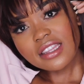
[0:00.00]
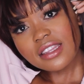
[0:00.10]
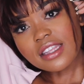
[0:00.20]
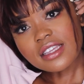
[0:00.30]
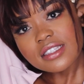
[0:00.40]

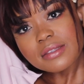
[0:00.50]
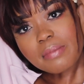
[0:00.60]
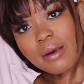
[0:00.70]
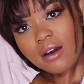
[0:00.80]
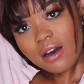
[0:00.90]
this
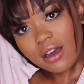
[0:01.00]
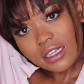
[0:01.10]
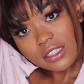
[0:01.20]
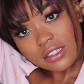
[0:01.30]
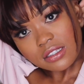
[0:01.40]

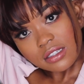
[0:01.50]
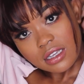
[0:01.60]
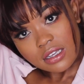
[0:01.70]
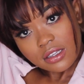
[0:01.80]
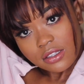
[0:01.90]
part
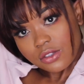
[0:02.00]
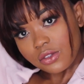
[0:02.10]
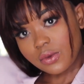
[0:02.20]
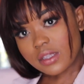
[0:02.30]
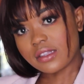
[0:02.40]

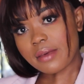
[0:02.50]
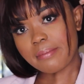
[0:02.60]
towards the